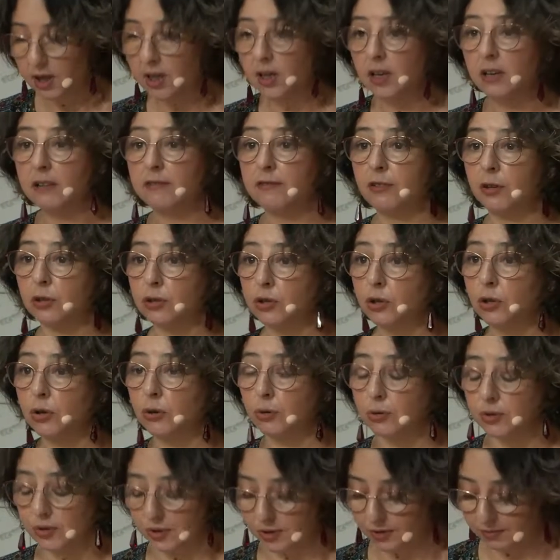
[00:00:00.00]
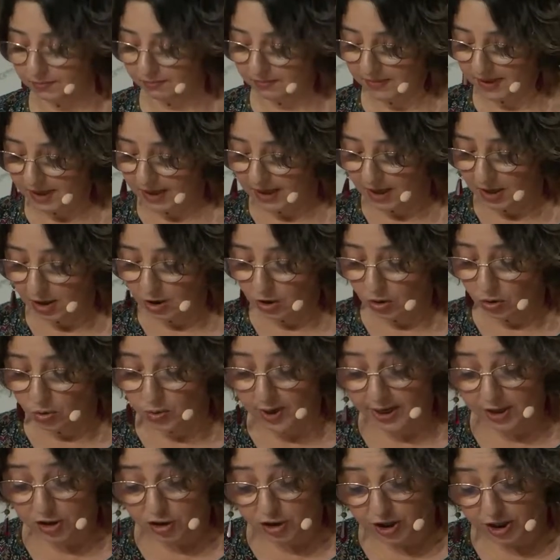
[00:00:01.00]
For those who
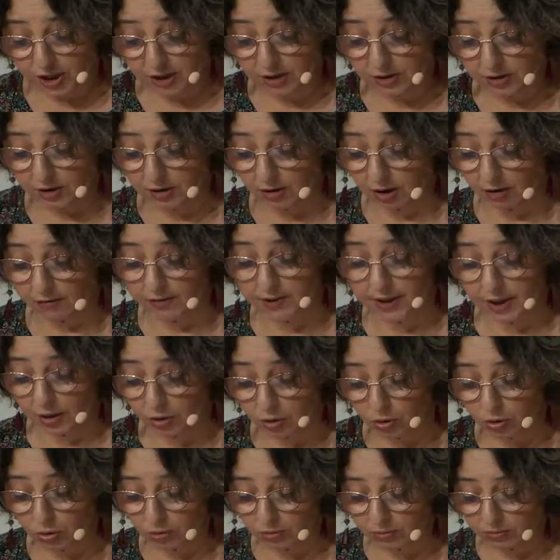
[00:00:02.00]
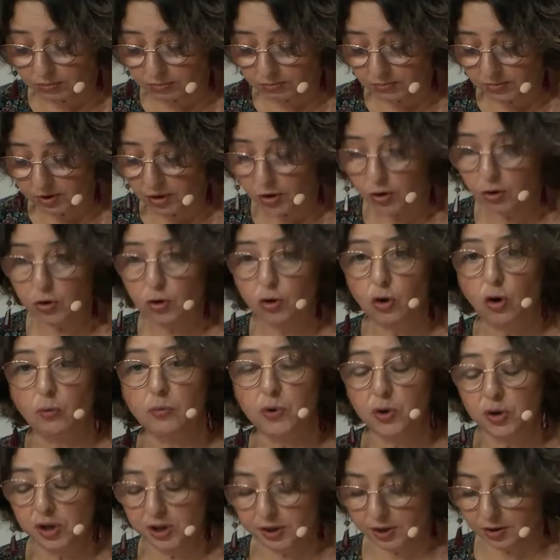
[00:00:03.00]
were children of their own,
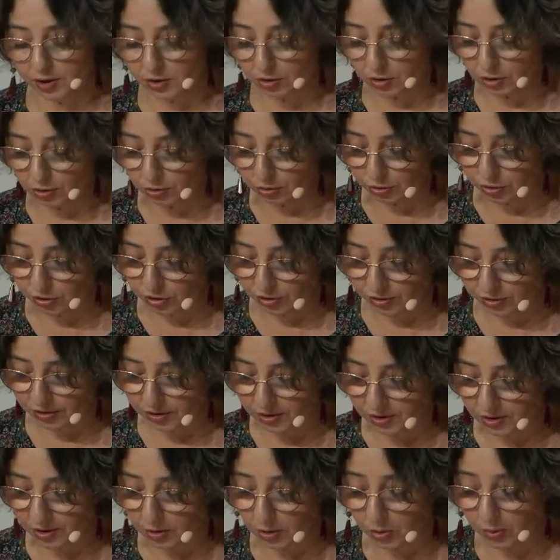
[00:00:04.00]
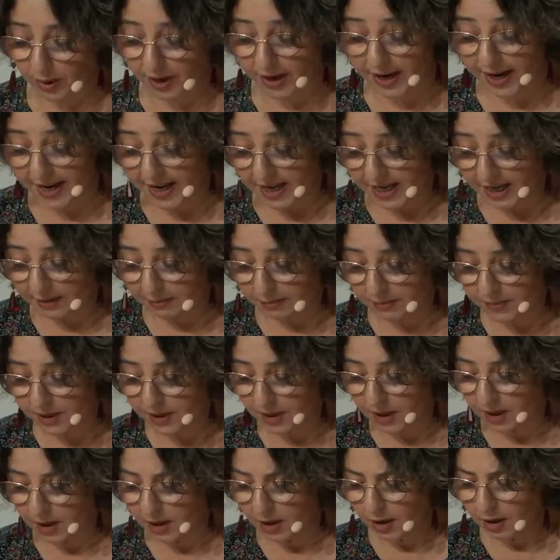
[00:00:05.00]
community solutions were aimed
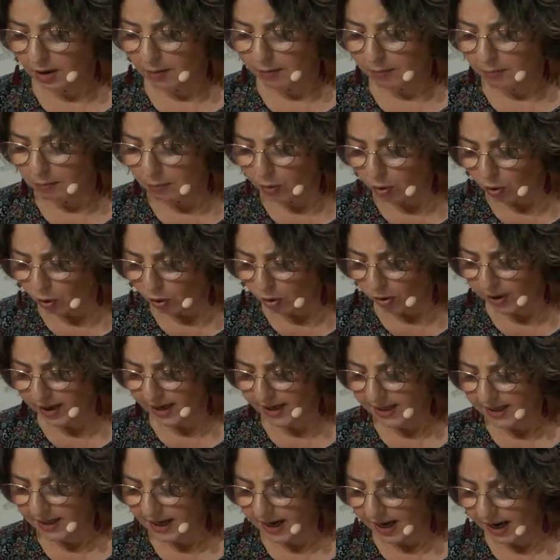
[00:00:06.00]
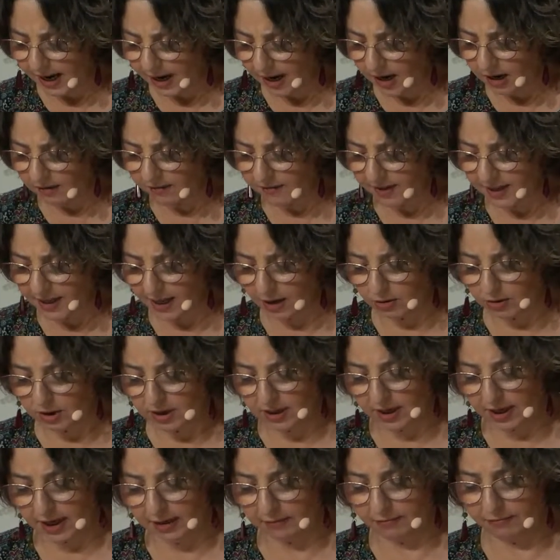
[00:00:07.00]
more at carving out
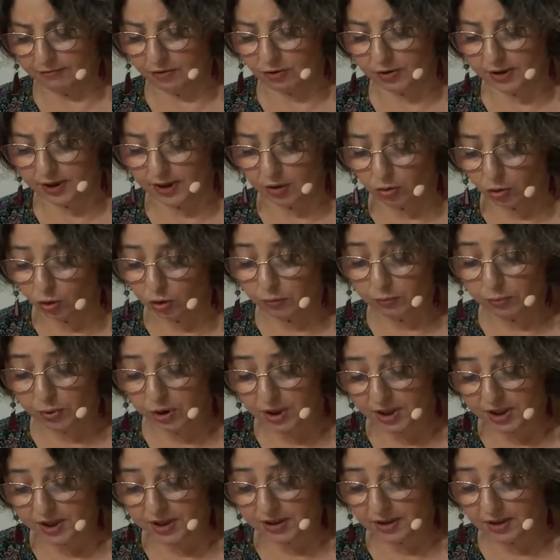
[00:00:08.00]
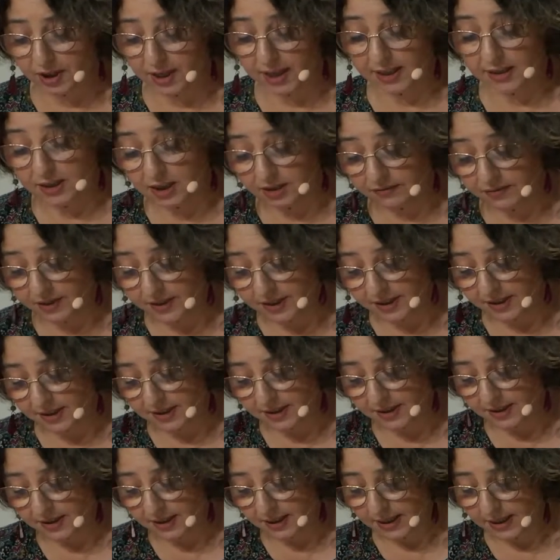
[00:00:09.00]
time for their own political
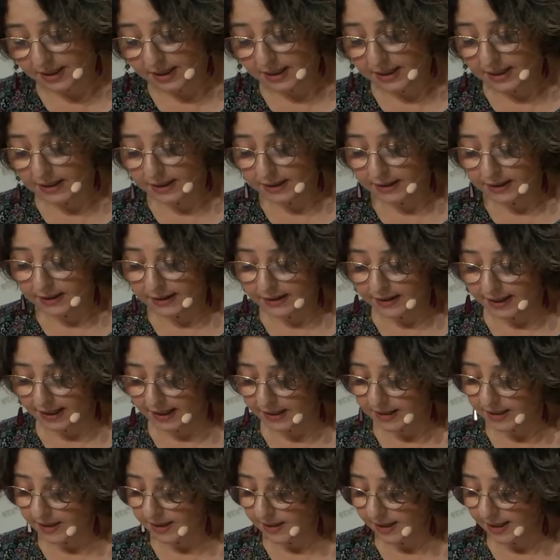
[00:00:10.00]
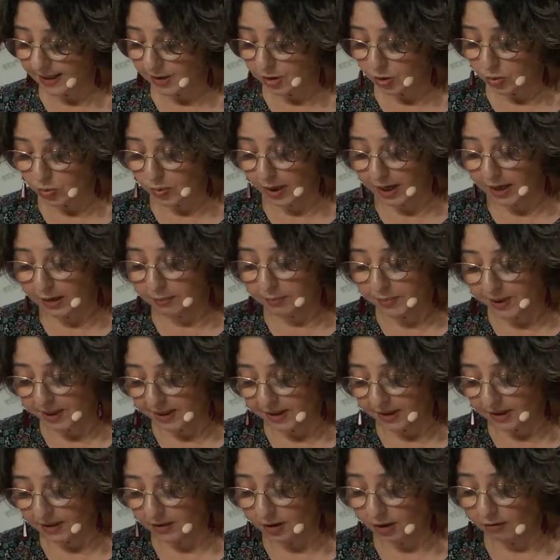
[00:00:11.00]
activities than at the
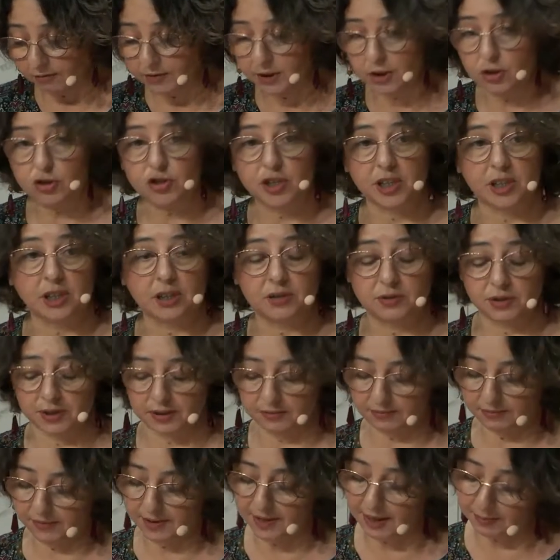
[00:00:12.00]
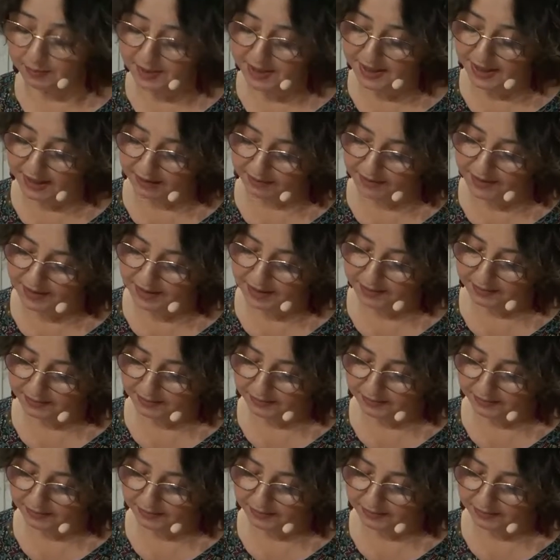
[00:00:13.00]
well-being of the children themselves,